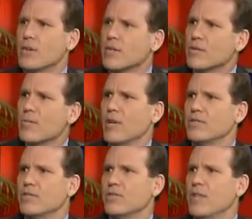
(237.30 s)
drink too
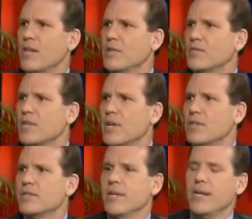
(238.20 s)
much and do a lot of those
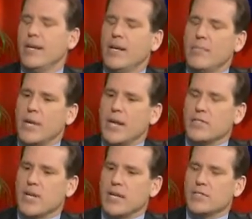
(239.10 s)
things. But as I